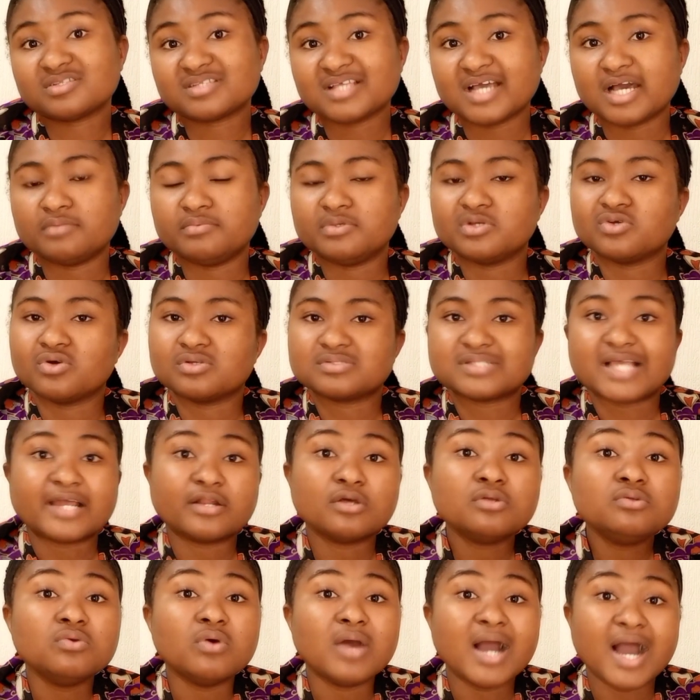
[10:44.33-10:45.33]
out because I
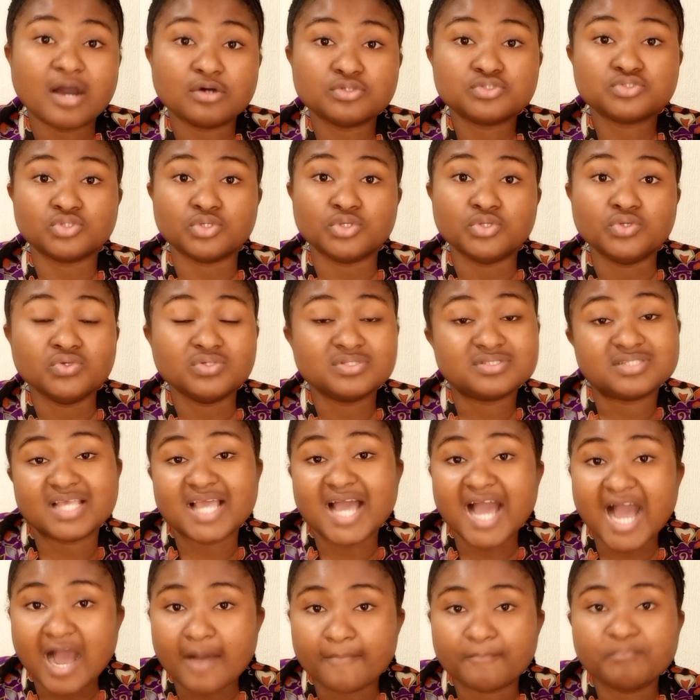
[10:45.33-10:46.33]
don't know how to use
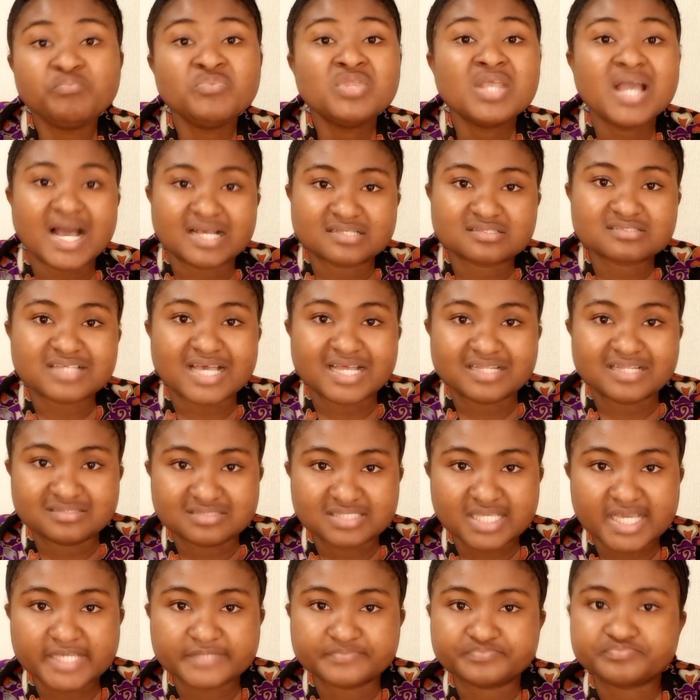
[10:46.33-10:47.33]
the app as at
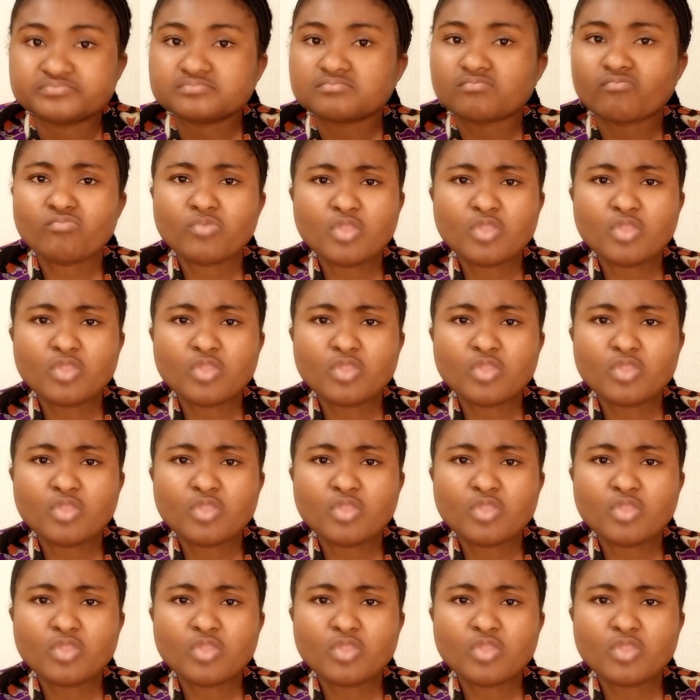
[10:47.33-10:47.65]
then.